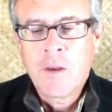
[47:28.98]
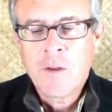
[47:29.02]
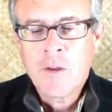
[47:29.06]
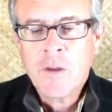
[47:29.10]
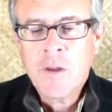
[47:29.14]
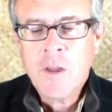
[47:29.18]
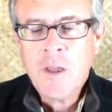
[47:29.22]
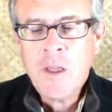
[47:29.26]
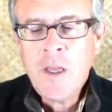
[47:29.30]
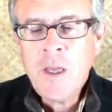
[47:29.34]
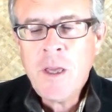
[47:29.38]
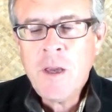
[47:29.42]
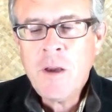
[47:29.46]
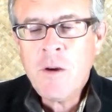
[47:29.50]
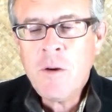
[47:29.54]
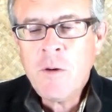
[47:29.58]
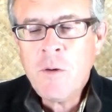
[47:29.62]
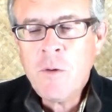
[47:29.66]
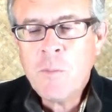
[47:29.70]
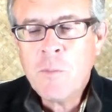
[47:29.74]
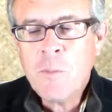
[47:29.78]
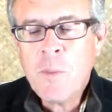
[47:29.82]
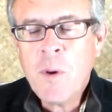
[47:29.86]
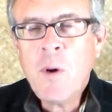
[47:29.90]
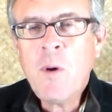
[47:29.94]
So the
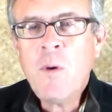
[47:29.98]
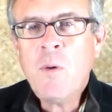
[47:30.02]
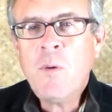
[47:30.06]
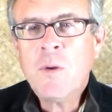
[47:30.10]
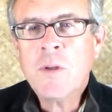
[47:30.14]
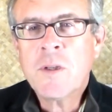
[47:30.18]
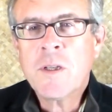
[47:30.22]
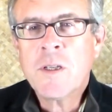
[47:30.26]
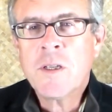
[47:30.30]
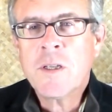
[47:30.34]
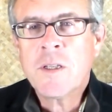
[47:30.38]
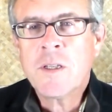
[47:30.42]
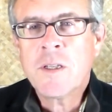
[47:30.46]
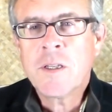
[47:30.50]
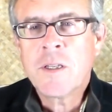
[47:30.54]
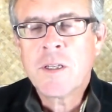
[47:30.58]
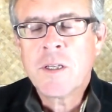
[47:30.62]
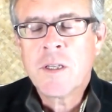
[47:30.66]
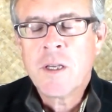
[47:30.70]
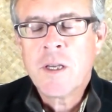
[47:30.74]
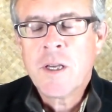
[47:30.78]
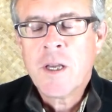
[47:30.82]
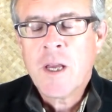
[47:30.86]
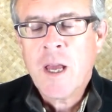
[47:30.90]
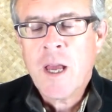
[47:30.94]
ego
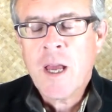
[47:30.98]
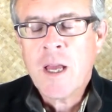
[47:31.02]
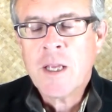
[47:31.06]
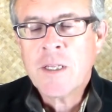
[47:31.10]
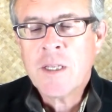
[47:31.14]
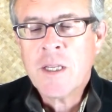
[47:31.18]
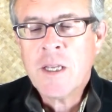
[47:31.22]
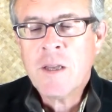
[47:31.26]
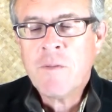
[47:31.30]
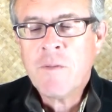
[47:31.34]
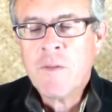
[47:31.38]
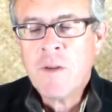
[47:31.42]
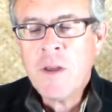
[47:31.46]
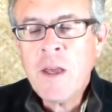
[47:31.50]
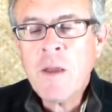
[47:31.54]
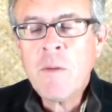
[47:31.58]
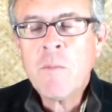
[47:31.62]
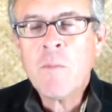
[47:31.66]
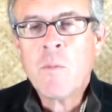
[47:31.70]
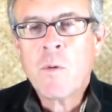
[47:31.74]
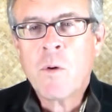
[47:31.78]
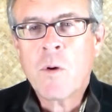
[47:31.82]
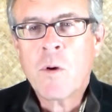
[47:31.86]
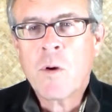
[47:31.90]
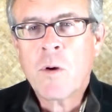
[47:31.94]
poses as if
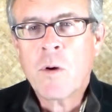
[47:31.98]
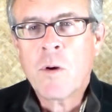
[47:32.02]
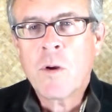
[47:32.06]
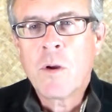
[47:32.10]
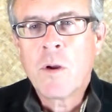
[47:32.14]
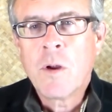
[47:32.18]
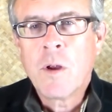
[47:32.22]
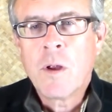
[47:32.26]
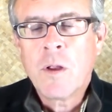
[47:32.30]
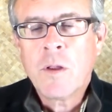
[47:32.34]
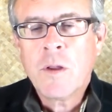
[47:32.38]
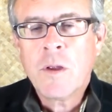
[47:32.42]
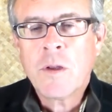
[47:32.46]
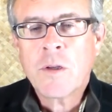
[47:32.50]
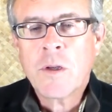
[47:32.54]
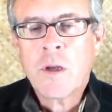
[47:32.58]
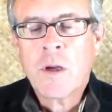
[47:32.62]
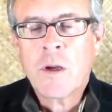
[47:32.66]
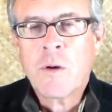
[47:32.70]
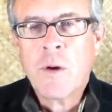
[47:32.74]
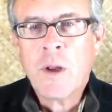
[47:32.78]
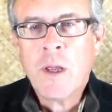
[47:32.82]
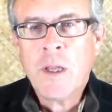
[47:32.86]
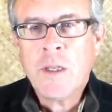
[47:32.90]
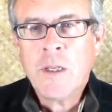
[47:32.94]
it were this
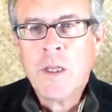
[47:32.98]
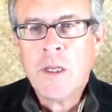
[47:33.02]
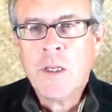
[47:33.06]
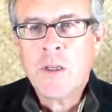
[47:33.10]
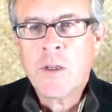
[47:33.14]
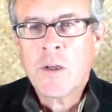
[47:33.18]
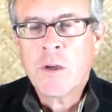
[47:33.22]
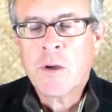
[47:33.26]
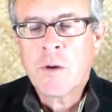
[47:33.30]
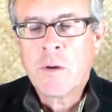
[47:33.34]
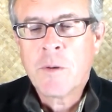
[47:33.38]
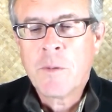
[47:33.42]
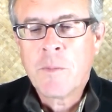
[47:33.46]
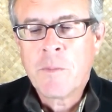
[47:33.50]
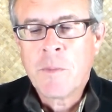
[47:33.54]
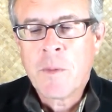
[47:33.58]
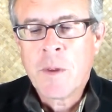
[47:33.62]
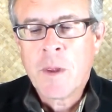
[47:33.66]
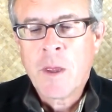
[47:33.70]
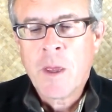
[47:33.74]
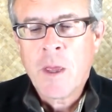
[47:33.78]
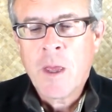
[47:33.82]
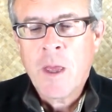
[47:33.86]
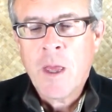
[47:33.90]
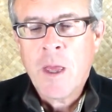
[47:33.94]
a great teacher
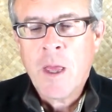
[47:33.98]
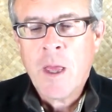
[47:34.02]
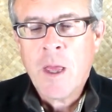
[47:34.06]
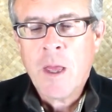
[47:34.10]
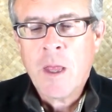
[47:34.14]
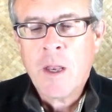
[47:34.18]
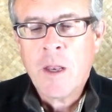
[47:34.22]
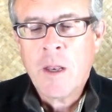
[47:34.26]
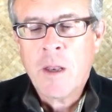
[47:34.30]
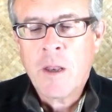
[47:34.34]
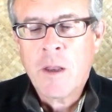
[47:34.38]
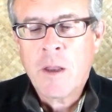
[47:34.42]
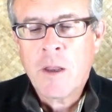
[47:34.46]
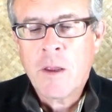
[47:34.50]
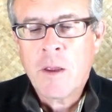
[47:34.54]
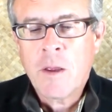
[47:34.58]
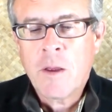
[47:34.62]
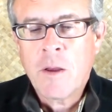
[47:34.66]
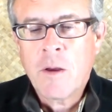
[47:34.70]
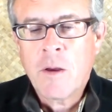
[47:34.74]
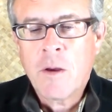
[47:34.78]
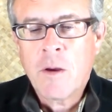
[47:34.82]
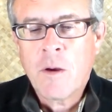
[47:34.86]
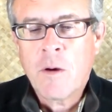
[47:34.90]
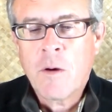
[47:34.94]
and
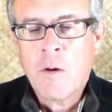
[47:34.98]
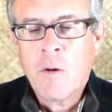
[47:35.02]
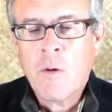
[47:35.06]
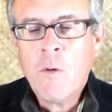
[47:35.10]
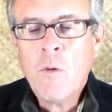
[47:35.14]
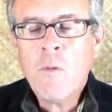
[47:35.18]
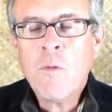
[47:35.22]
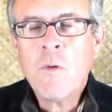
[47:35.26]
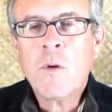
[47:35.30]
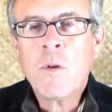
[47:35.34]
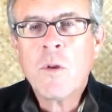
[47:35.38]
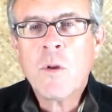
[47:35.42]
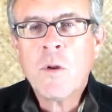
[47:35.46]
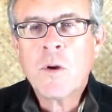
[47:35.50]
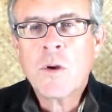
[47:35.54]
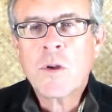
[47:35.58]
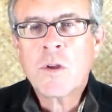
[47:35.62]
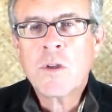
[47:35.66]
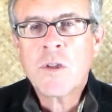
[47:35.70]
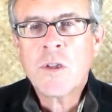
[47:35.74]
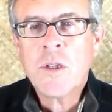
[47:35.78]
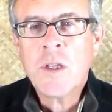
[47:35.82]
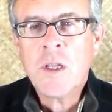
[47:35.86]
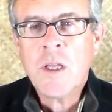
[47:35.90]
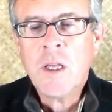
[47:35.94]

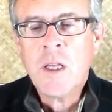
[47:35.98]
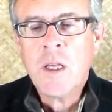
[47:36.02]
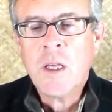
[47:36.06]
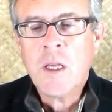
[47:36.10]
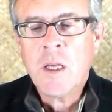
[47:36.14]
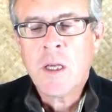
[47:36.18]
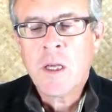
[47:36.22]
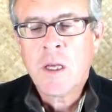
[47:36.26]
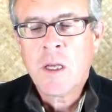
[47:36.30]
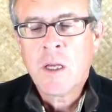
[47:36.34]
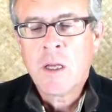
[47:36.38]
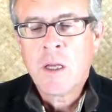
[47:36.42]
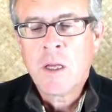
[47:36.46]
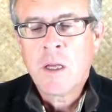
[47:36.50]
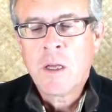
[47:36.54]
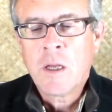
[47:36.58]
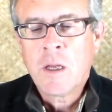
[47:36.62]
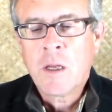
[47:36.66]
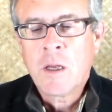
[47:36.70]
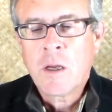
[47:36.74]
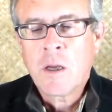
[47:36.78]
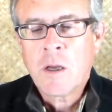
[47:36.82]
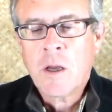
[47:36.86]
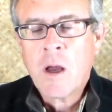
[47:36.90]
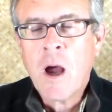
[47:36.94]
overlooks the
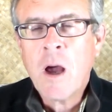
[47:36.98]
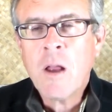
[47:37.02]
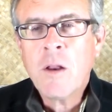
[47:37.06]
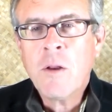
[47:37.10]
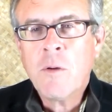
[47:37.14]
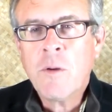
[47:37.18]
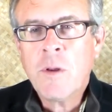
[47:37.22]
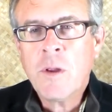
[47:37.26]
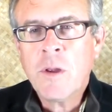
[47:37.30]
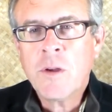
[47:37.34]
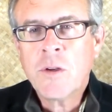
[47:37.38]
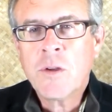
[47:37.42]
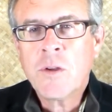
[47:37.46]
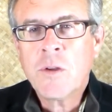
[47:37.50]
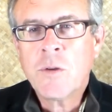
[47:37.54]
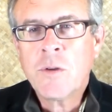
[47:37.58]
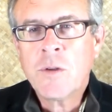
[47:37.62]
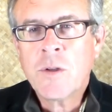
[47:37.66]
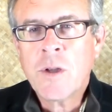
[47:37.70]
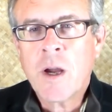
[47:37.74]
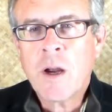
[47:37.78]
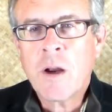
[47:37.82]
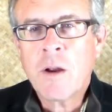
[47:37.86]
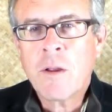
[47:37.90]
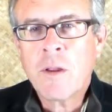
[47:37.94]
continuity issue
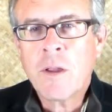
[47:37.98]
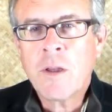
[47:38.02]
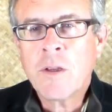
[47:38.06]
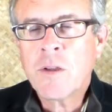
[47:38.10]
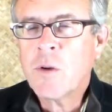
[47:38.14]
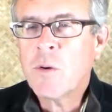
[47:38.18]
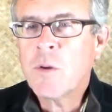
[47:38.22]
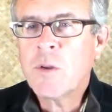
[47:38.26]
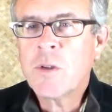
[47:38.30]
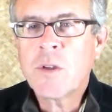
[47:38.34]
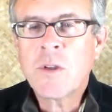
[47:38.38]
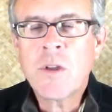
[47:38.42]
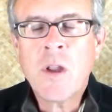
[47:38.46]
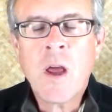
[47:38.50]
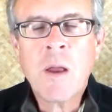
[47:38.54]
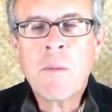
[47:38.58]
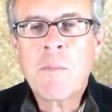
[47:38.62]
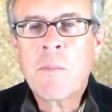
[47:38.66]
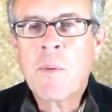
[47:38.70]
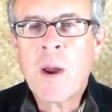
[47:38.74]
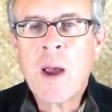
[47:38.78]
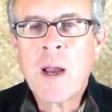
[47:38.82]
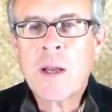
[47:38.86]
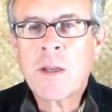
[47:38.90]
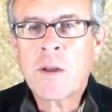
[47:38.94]
entirely. So it's
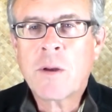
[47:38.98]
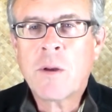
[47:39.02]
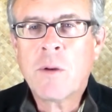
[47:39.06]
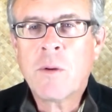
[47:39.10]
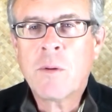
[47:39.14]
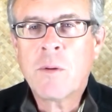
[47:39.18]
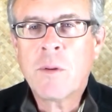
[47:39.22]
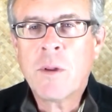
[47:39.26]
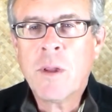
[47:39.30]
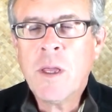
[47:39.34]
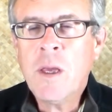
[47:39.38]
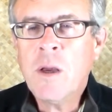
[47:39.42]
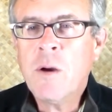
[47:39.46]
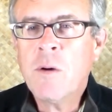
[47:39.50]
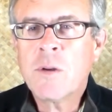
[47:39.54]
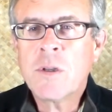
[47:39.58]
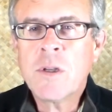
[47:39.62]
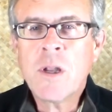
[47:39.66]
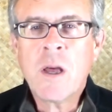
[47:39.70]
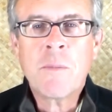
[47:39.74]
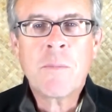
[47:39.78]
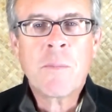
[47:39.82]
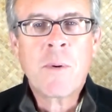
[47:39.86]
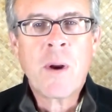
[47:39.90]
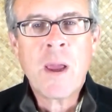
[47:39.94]
not practical. The ego
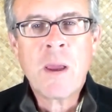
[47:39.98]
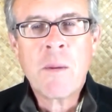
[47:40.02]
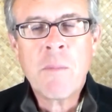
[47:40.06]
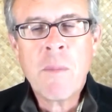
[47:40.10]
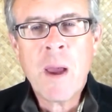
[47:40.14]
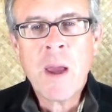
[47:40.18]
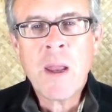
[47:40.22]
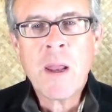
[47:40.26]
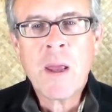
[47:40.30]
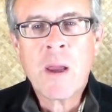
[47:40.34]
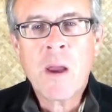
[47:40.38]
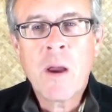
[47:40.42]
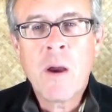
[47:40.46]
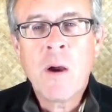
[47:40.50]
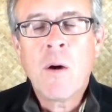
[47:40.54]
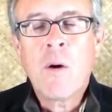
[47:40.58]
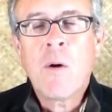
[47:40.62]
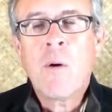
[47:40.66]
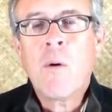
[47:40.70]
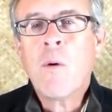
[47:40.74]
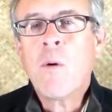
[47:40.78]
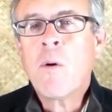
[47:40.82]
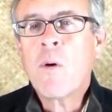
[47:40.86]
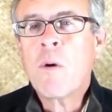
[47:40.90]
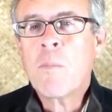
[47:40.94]
is not pragmatic
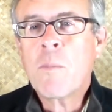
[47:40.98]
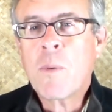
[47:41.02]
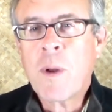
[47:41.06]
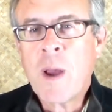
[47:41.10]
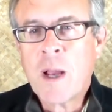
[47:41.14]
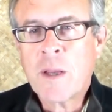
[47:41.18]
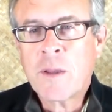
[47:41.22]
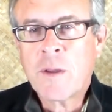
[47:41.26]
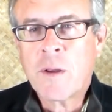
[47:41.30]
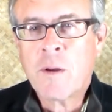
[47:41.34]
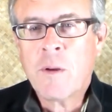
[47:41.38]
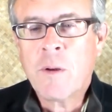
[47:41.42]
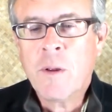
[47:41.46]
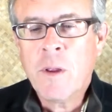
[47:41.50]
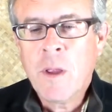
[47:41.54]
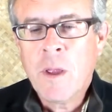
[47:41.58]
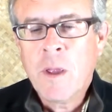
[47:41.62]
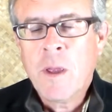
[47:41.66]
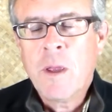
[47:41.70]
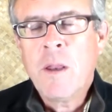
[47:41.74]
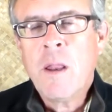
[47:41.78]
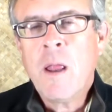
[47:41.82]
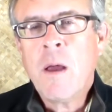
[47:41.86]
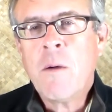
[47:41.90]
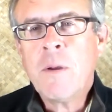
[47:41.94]
or practical.
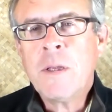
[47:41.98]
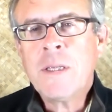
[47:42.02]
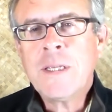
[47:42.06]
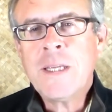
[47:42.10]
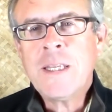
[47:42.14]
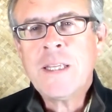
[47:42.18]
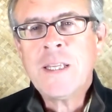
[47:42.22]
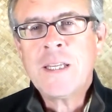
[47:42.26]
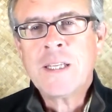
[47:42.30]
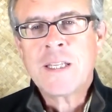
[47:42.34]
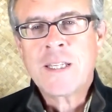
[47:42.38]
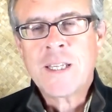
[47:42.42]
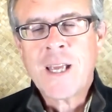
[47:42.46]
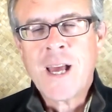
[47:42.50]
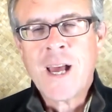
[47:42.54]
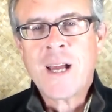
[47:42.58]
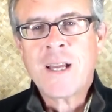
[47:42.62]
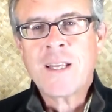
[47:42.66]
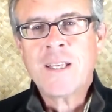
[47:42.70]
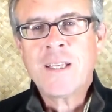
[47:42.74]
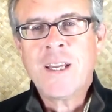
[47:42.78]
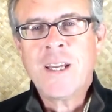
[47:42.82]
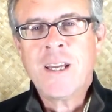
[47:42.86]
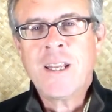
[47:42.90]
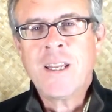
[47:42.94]
Now, he said that
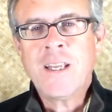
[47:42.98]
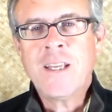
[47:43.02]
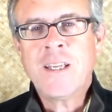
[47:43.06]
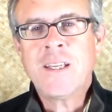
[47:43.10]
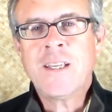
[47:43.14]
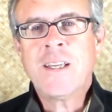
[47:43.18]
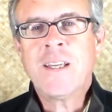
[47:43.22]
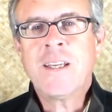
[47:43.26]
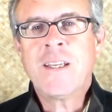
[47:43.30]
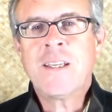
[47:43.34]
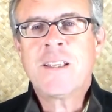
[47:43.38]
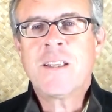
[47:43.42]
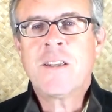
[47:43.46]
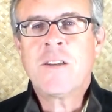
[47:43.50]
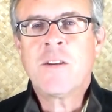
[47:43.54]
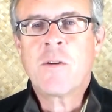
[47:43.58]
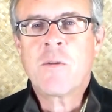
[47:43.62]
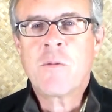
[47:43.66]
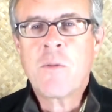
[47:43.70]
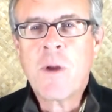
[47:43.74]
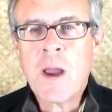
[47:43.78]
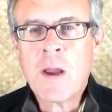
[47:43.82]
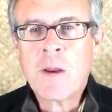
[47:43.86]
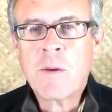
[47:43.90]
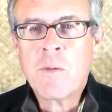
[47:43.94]
Dzogchen is the
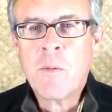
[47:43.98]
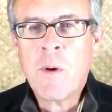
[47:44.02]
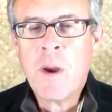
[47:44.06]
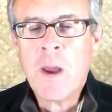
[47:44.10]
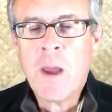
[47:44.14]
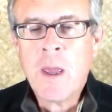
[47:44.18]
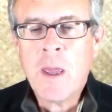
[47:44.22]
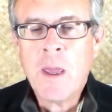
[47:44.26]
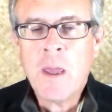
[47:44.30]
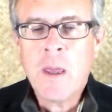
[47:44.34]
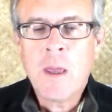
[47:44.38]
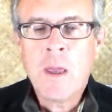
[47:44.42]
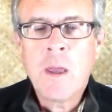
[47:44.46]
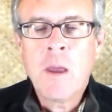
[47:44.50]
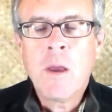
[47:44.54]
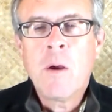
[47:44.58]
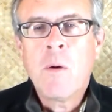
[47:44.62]
direct way.